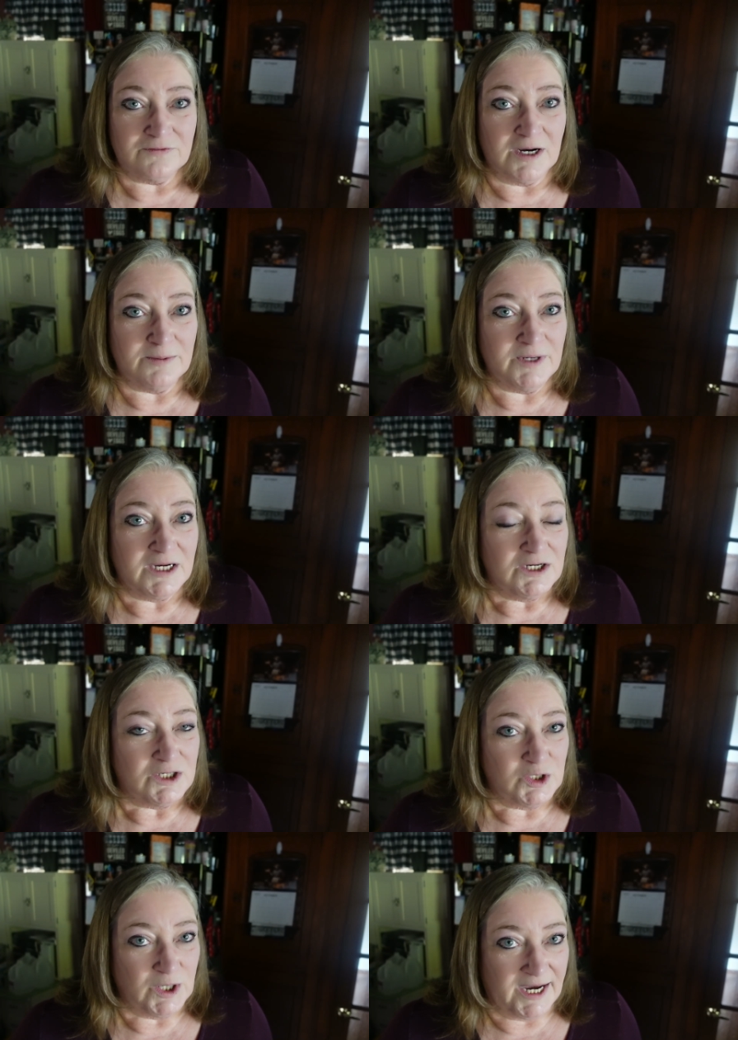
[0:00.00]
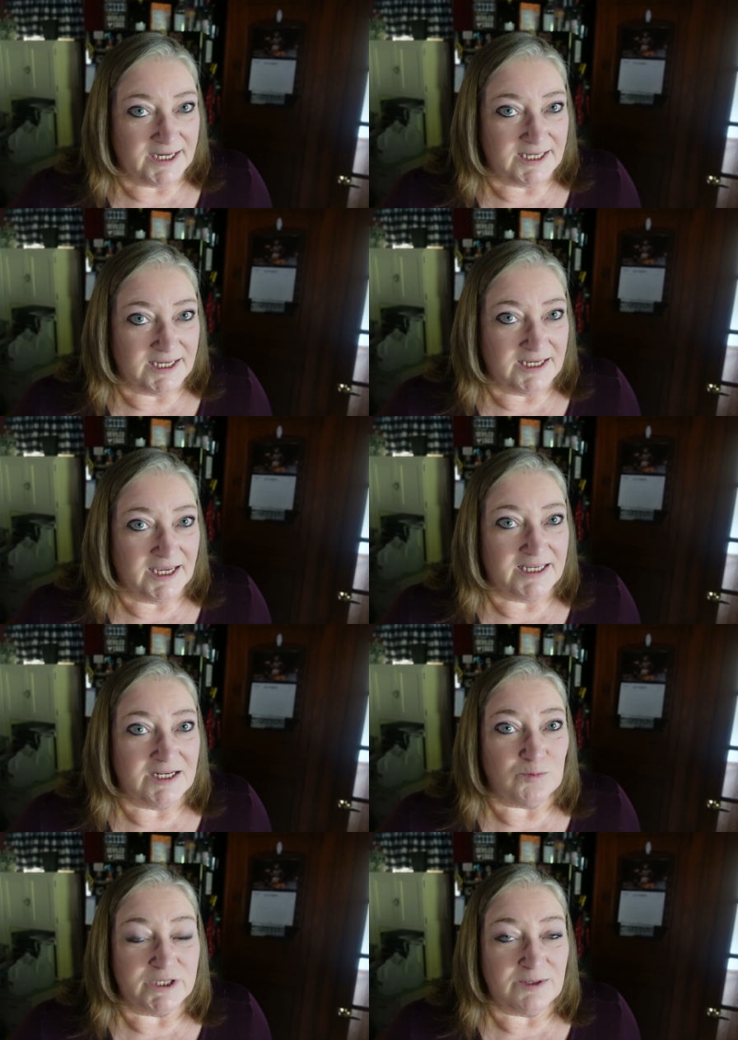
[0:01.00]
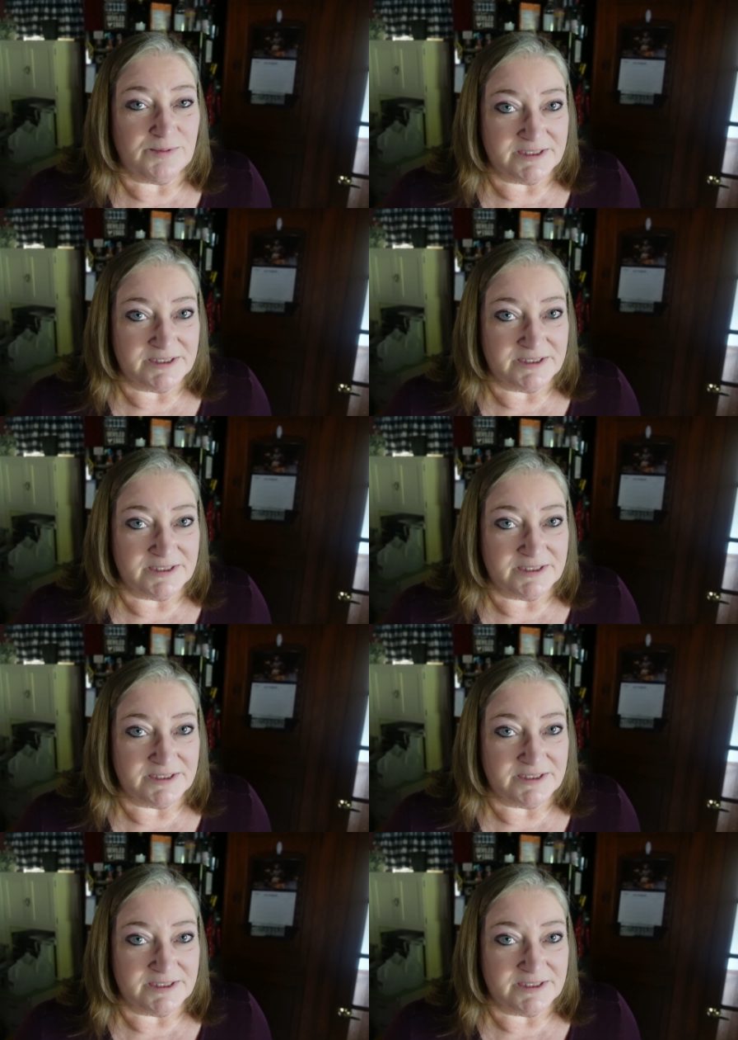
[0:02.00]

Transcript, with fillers: from cracking and it will keep